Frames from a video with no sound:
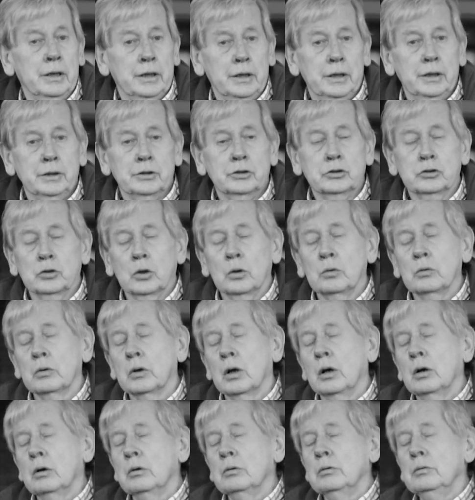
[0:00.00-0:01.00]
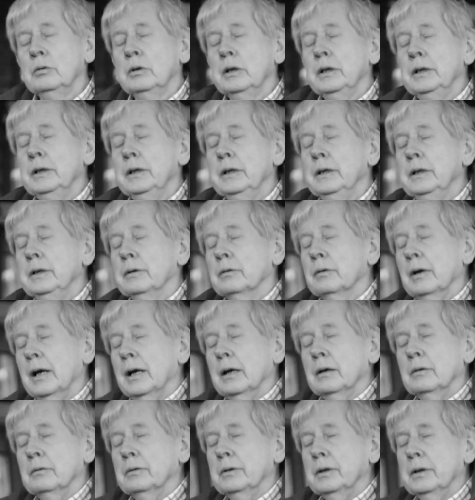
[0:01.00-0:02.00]
It's so lonely
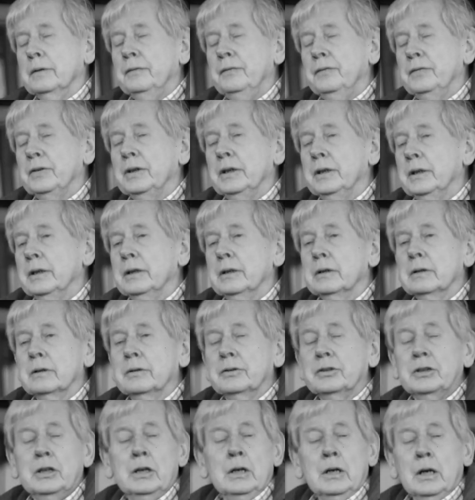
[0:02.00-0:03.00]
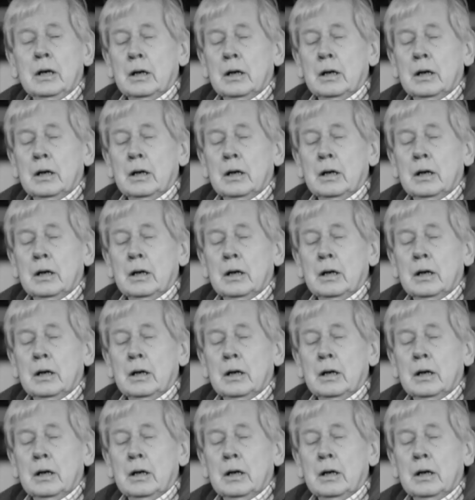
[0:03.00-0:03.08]
round the fields